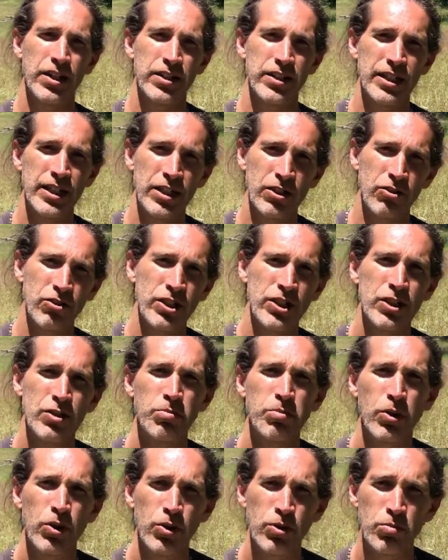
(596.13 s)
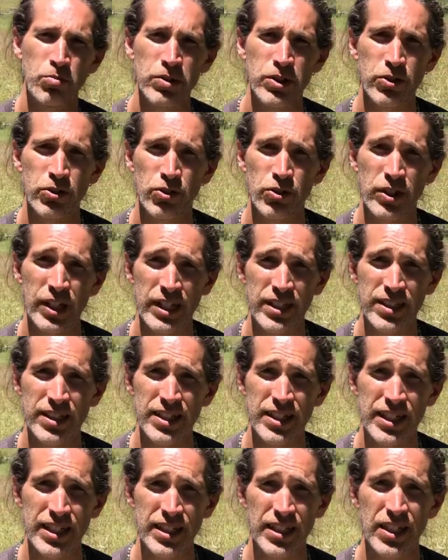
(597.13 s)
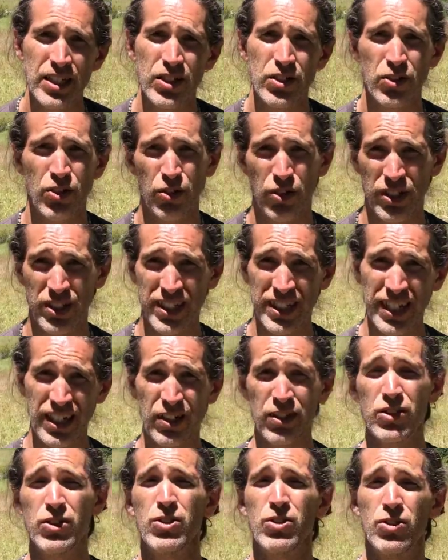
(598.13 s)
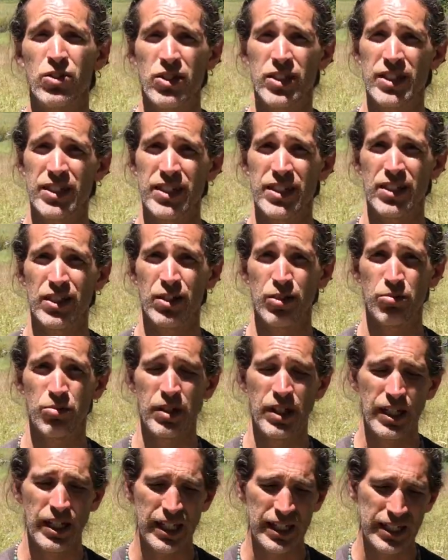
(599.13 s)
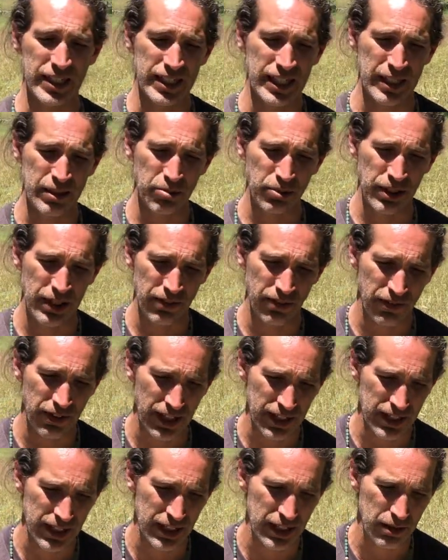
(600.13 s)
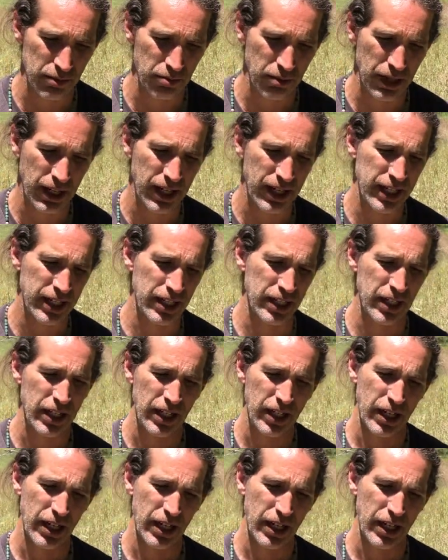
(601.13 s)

decreased bone mineral density. So the skeletal system is deeply affected by